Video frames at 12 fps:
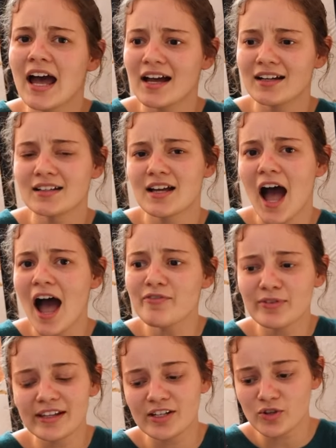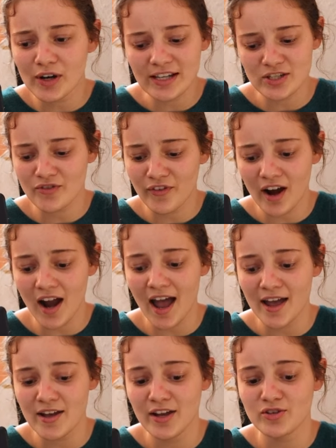Yeah, I've really enjoyed it so far.
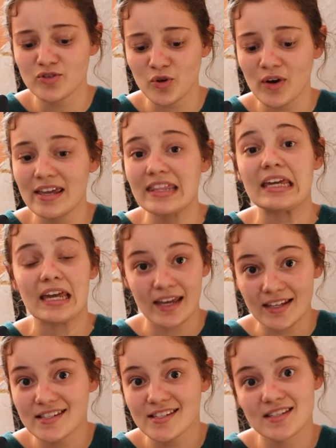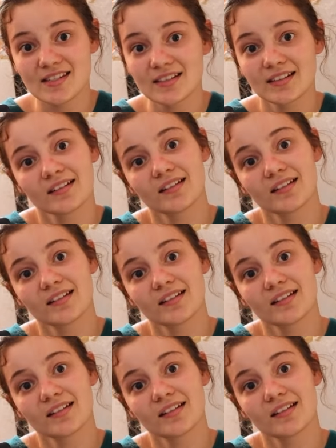I enjoy the kids.